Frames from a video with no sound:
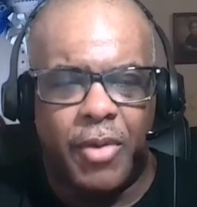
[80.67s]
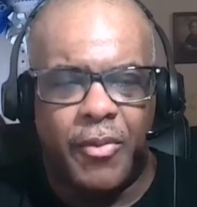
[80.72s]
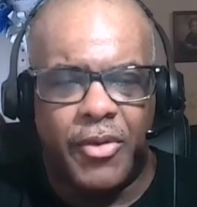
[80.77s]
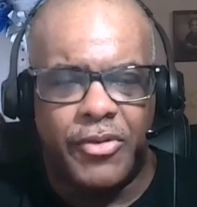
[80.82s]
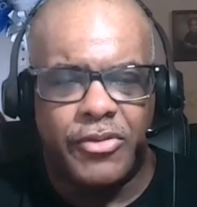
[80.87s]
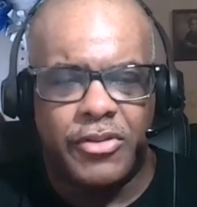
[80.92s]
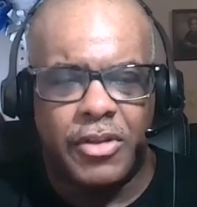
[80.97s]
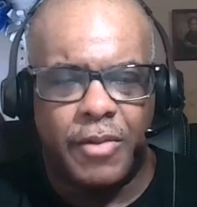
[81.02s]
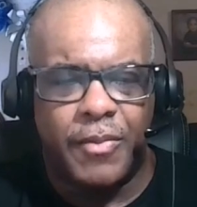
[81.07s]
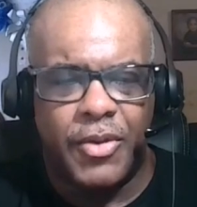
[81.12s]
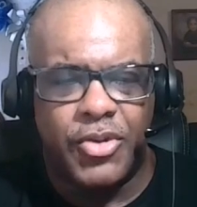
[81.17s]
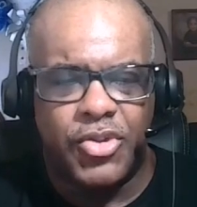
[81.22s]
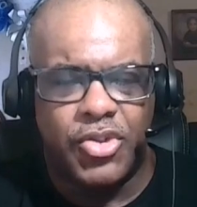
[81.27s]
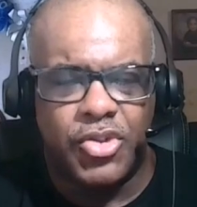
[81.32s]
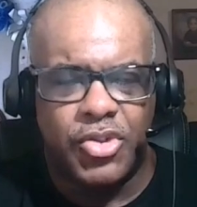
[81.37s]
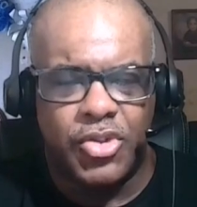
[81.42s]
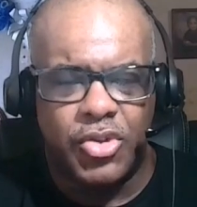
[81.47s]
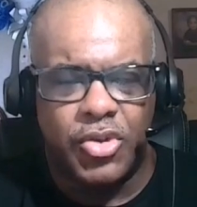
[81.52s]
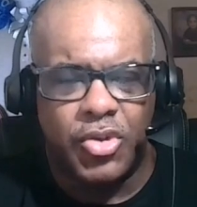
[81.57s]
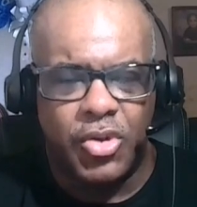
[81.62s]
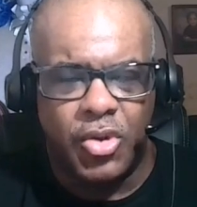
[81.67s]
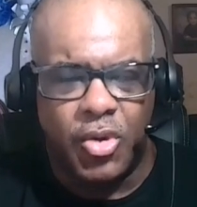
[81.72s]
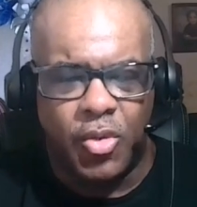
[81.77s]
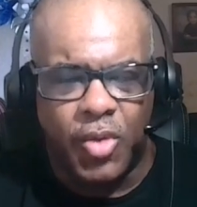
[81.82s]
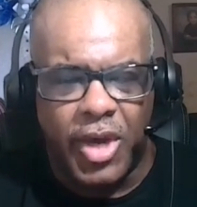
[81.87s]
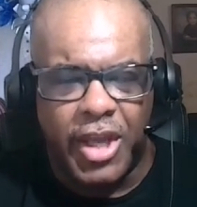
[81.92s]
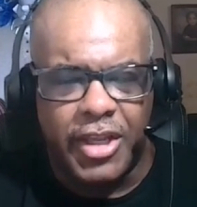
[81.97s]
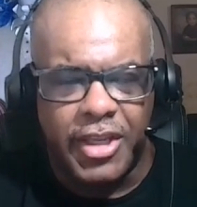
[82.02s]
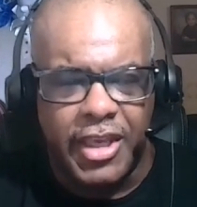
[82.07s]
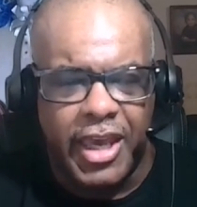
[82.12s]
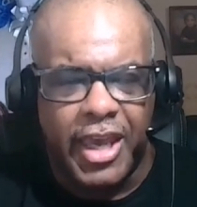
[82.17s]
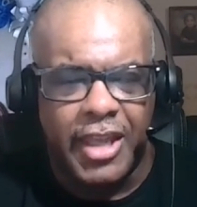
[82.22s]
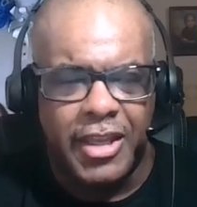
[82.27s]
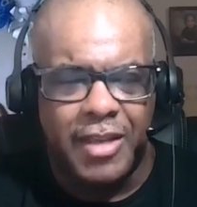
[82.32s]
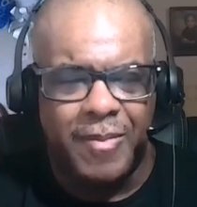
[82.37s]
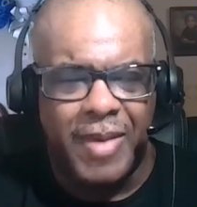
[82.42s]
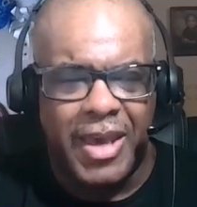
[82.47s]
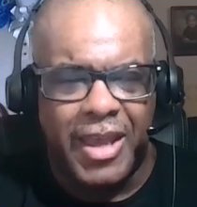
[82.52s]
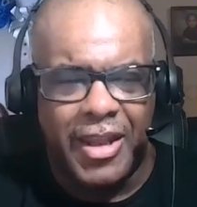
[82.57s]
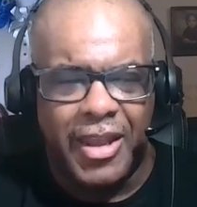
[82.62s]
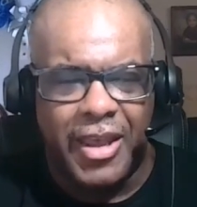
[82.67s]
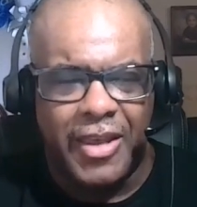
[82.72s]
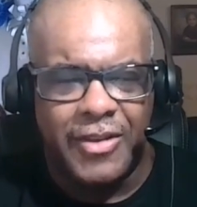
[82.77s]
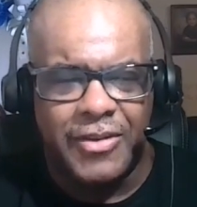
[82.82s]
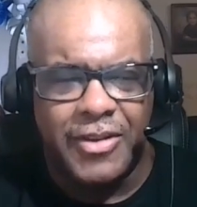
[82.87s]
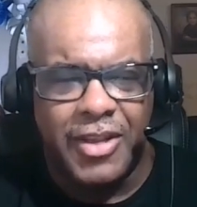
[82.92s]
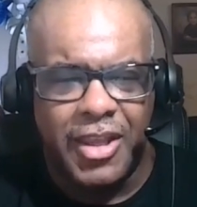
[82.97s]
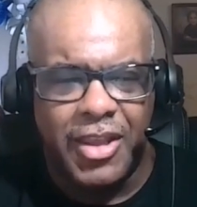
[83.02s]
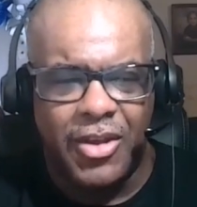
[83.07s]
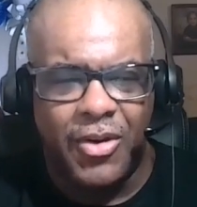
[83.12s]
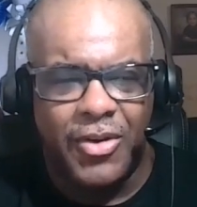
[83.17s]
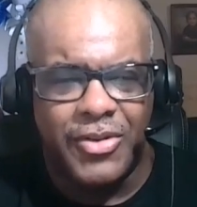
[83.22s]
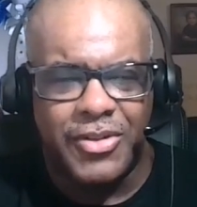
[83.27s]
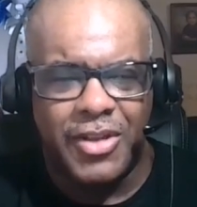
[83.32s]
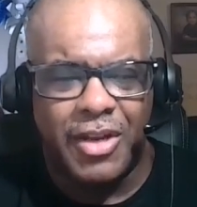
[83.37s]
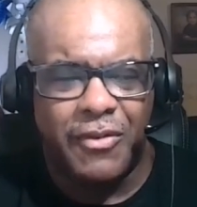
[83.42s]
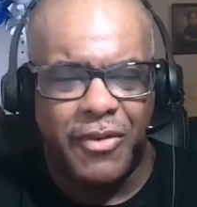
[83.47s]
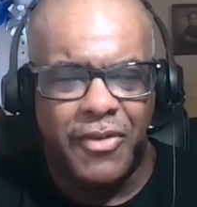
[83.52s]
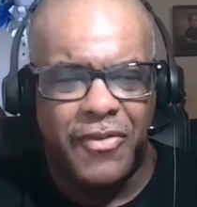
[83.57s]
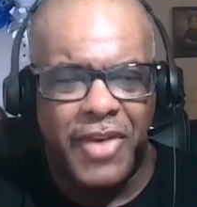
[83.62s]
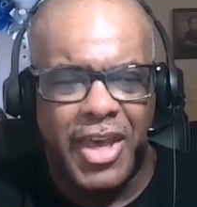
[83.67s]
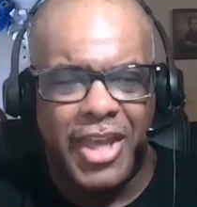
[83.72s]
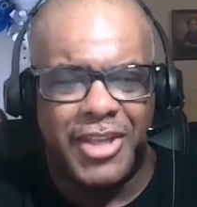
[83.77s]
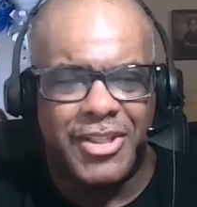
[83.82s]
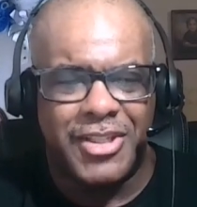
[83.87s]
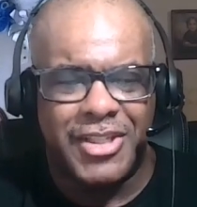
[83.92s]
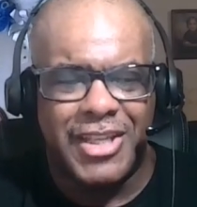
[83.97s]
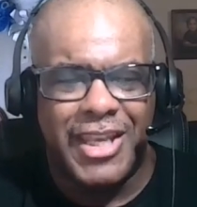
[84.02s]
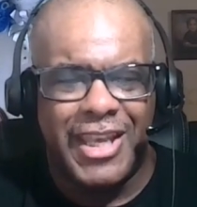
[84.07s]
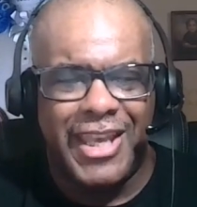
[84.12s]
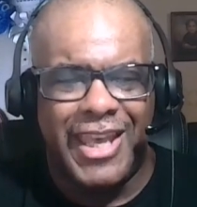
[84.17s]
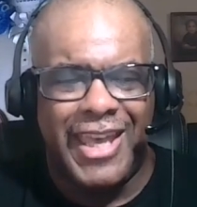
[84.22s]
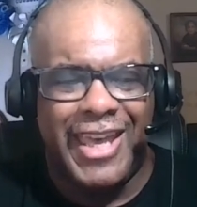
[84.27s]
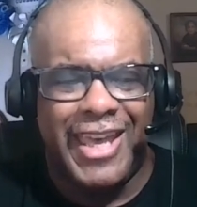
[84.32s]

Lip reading: almost similar to what Candyman is, and he goes on revenge.